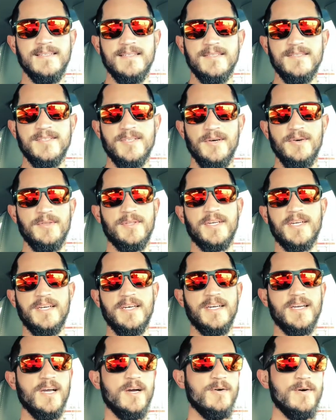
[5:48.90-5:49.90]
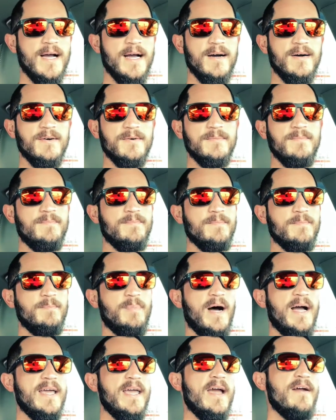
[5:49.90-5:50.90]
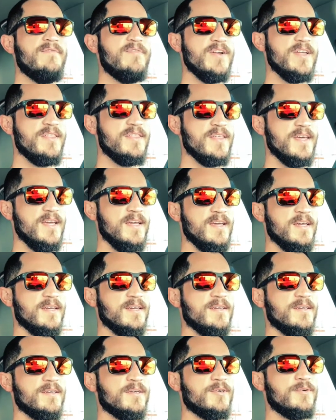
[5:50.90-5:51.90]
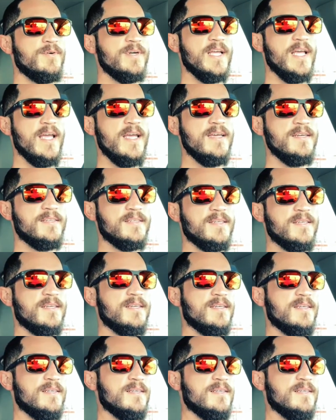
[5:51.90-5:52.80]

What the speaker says: So they're gonna go out, buy everything, create